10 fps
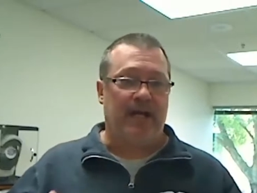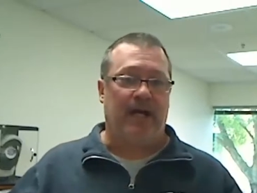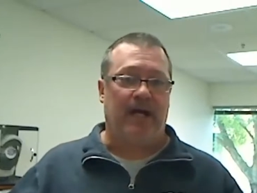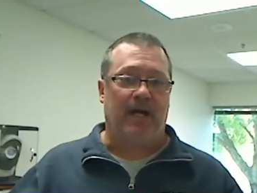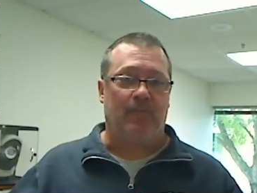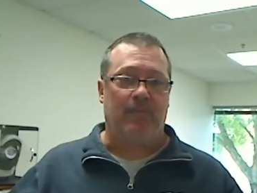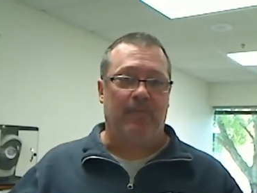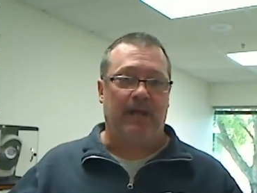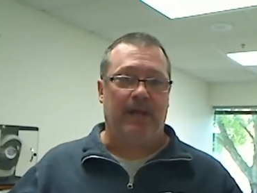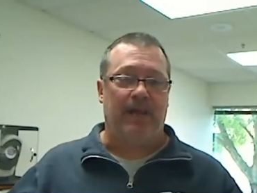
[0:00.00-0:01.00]

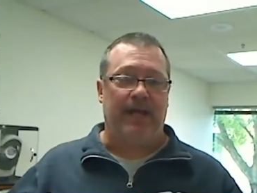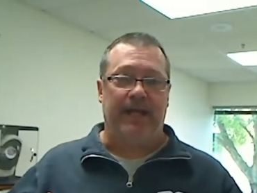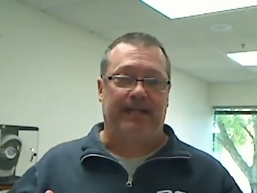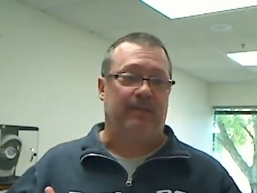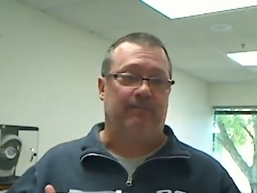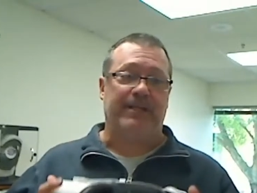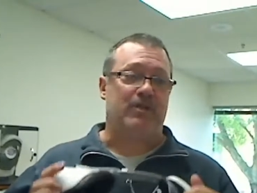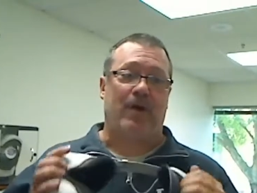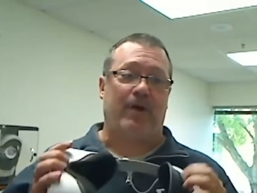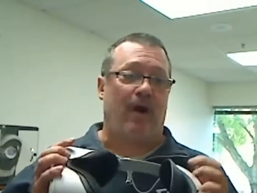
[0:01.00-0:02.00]
it can be
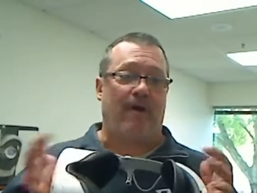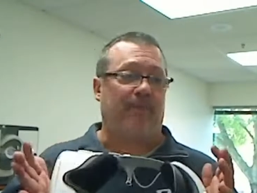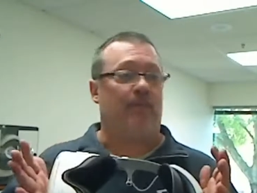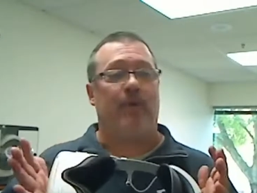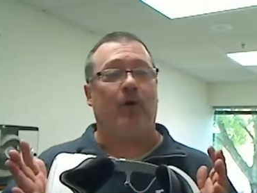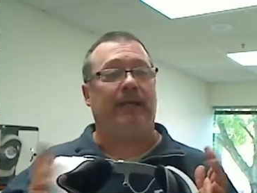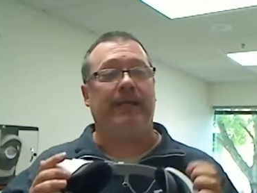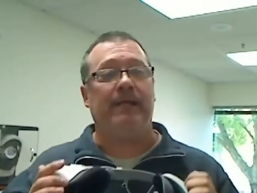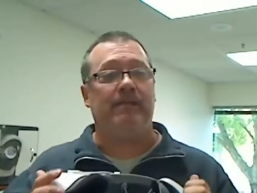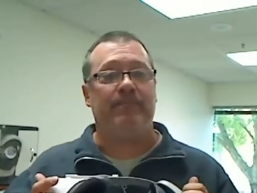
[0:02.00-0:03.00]
shut off
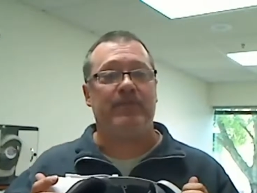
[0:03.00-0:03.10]
remotely.